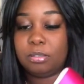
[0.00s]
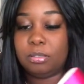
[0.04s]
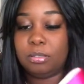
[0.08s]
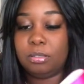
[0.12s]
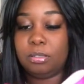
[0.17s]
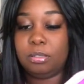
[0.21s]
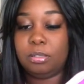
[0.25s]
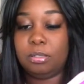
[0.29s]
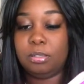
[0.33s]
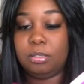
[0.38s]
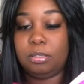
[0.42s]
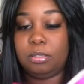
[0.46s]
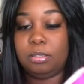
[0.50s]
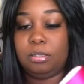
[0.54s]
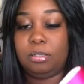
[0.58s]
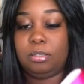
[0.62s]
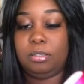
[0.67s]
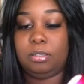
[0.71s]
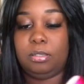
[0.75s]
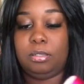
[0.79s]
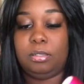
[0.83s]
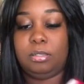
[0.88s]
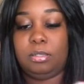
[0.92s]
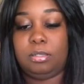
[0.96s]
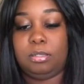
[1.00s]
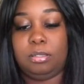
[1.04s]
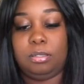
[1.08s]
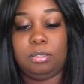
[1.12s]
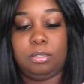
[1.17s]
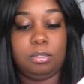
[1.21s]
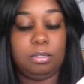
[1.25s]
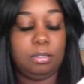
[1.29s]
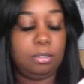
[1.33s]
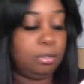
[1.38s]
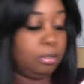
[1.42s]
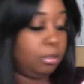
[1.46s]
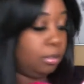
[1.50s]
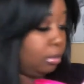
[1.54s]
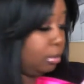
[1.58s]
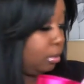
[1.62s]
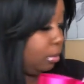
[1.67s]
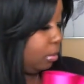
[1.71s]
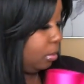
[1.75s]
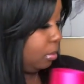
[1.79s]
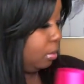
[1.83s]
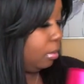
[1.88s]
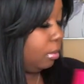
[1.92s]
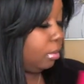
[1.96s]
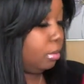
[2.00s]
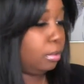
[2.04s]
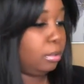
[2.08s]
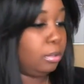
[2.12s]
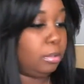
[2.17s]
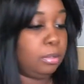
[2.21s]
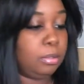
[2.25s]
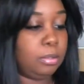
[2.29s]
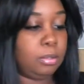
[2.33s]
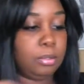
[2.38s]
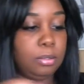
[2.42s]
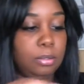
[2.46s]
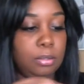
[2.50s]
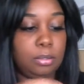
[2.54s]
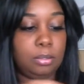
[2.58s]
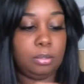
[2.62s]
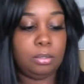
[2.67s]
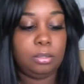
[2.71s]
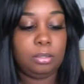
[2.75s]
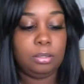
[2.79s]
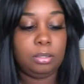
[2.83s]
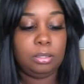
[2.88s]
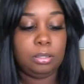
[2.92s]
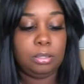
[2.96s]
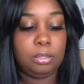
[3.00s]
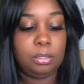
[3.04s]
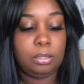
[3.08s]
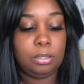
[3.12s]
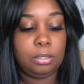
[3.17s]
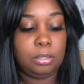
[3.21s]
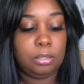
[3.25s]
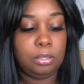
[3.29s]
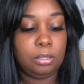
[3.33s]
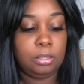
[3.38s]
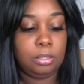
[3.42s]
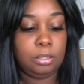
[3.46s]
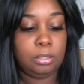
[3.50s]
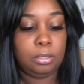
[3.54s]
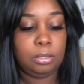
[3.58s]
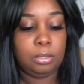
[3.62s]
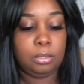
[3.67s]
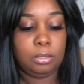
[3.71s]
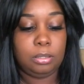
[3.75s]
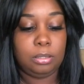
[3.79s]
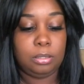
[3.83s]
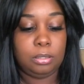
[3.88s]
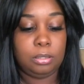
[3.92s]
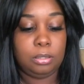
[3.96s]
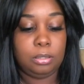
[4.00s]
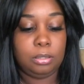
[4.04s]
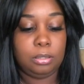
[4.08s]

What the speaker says: Nothing is said.